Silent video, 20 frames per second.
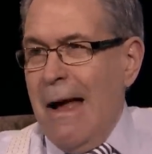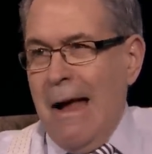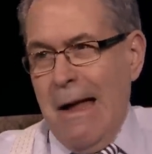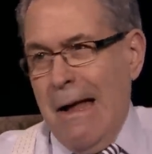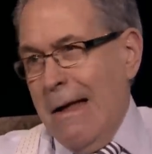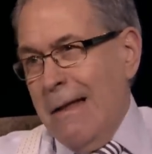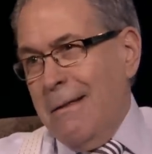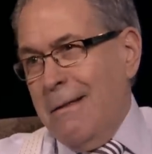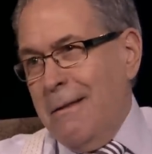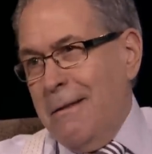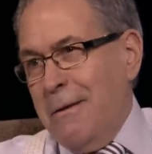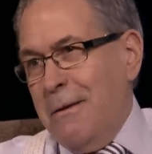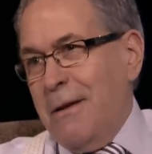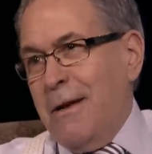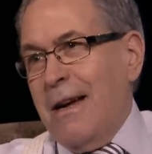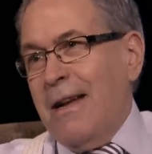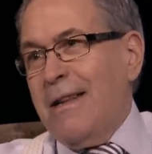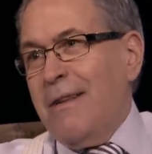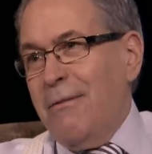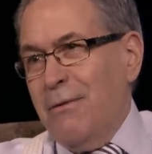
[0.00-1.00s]
And you
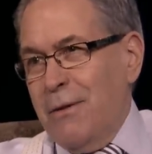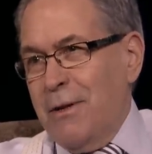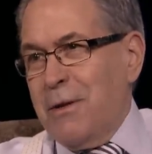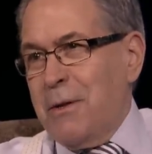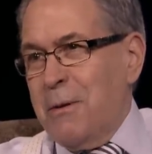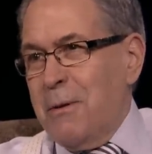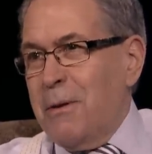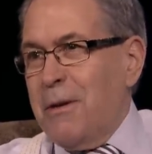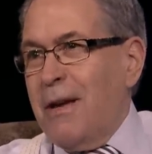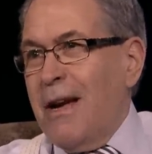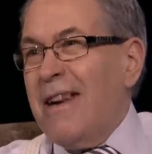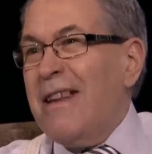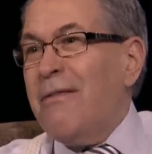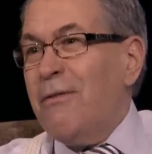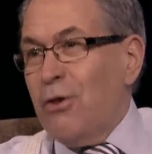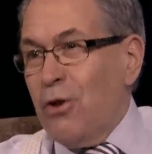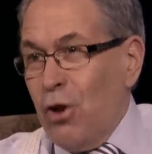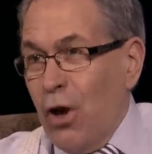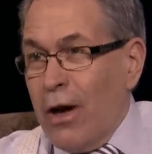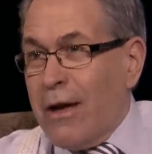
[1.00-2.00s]
got even you got
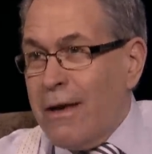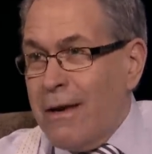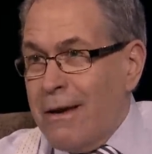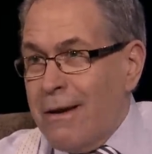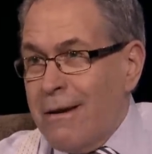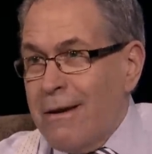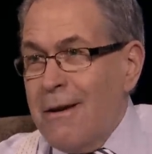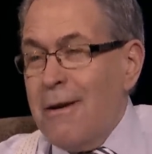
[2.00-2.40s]
even luckier